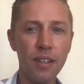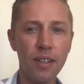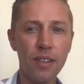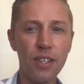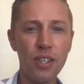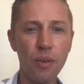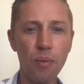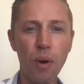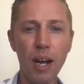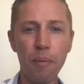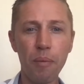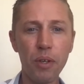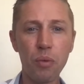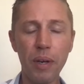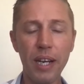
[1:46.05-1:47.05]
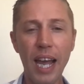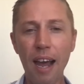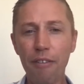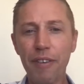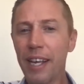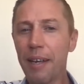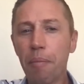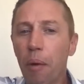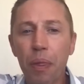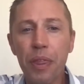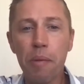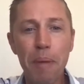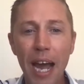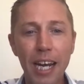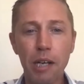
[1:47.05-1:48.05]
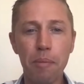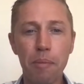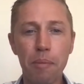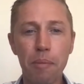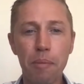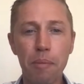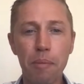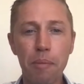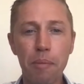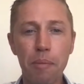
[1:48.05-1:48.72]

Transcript: So why would we have him on the back burner?